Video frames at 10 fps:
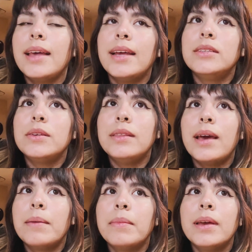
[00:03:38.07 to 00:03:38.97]
led to
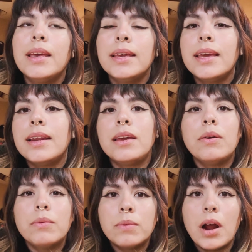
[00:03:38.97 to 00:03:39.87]
them getting
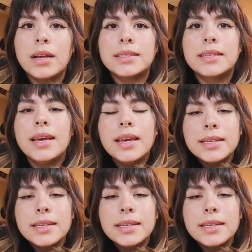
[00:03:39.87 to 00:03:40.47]
rot.